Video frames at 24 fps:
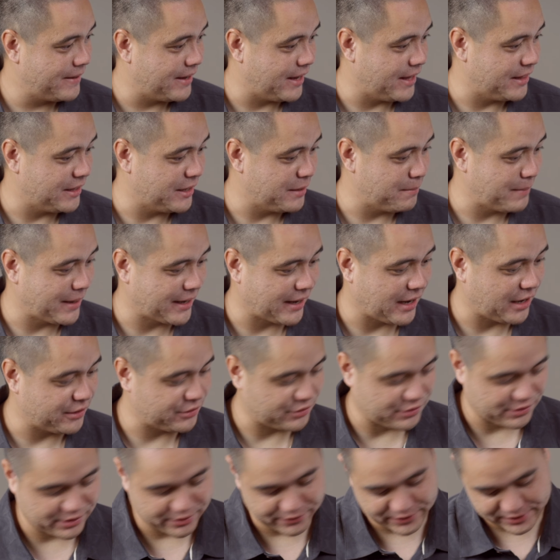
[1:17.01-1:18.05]
And then
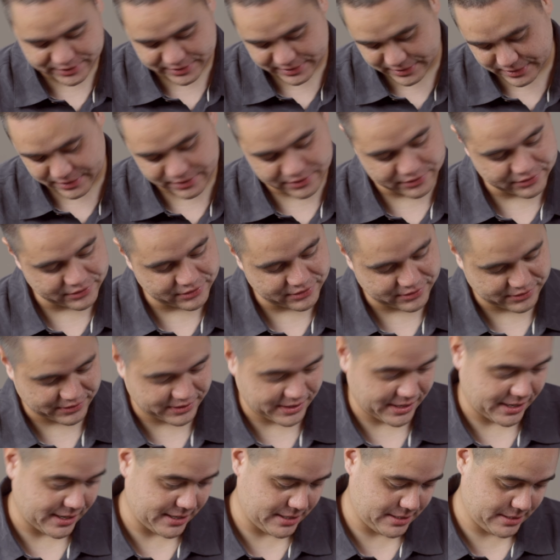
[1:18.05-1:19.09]
Macassar, everything else.
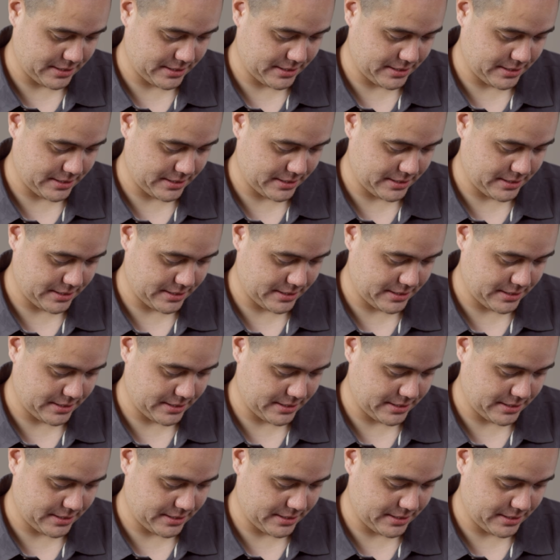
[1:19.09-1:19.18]
Okay.